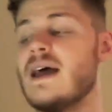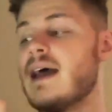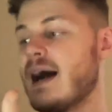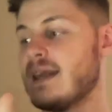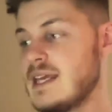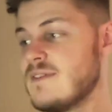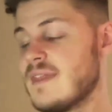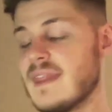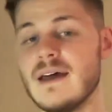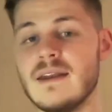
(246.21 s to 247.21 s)
And even
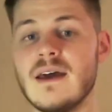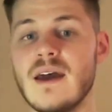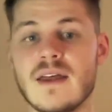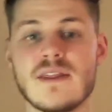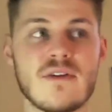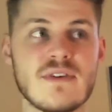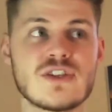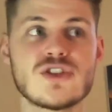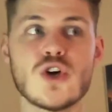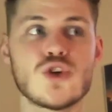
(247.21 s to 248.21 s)
then, there
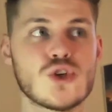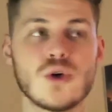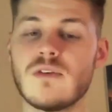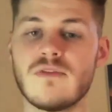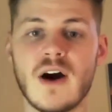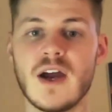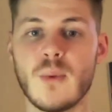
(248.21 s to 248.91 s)
is no surefire